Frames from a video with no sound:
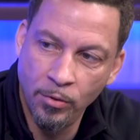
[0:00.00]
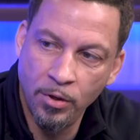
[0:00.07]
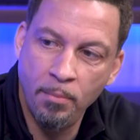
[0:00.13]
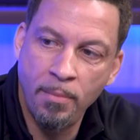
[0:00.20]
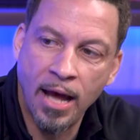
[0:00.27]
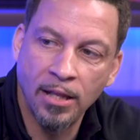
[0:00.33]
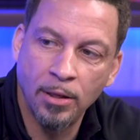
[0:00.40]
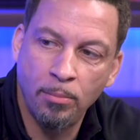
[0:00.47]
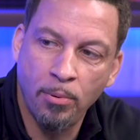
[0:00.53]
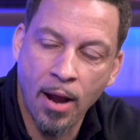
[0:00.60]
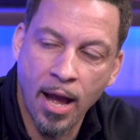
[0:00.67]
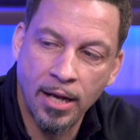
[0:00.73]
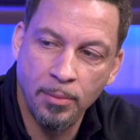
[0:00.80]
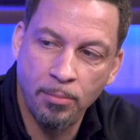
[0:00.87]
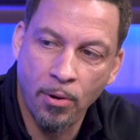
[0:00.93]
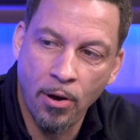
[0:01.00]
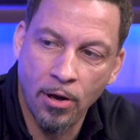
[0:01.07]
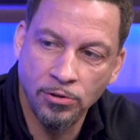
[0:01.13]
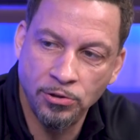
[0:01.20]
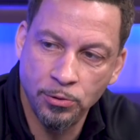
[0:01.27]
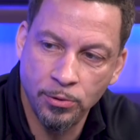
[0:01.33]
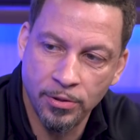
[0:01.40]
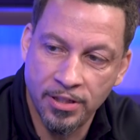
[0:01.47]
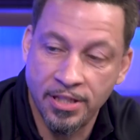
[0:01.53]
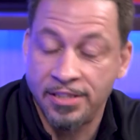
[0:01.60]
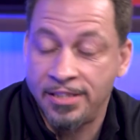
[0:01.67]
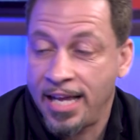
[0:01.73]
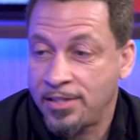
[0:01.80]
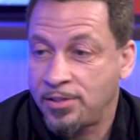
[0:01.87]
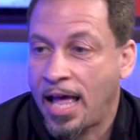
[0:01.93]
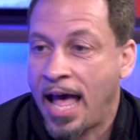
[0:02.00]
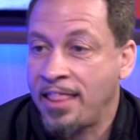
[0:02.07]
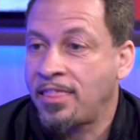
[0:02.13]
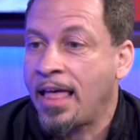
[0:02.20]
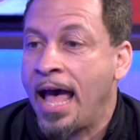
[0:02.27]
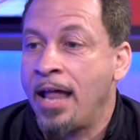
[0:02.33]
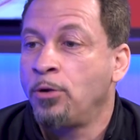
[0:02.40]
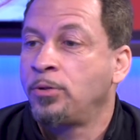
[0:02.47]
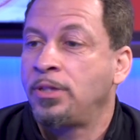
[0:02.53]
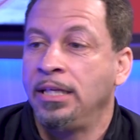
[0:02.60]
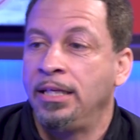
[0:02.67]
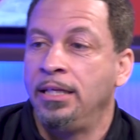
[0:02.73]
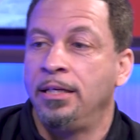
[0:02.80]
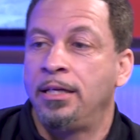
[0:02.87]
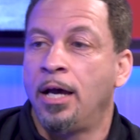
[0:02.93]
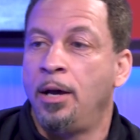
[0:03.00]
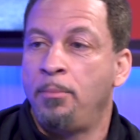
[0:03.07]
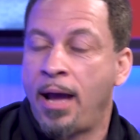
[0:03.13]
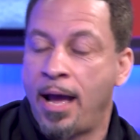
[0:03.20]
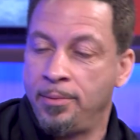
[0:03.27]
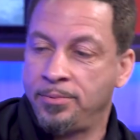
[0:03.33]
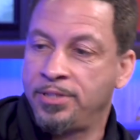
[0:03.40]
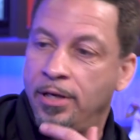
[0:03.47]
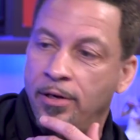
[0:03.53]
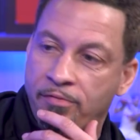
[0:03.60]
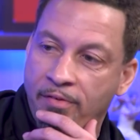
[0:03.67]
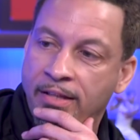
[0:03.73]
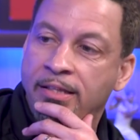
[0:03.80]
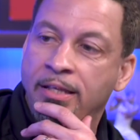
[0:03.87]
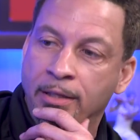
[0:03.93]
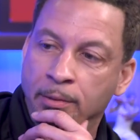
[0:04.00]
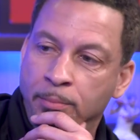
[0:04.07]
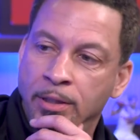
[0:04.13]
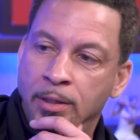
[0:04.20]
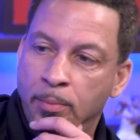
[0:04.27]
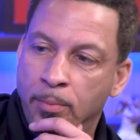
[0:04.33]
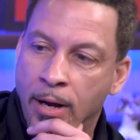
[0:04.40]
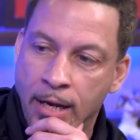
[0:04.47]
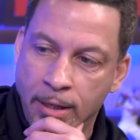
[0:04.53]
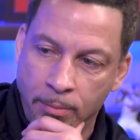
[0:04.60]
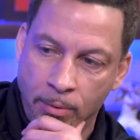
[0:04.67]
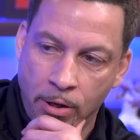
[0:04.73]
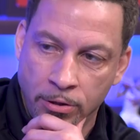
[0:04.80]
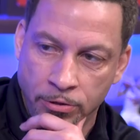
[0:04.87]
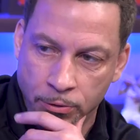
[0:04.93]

What about LeBron and Paul George? Because that's I don't think he'd come by himself. I think it'd be LeBron and Paul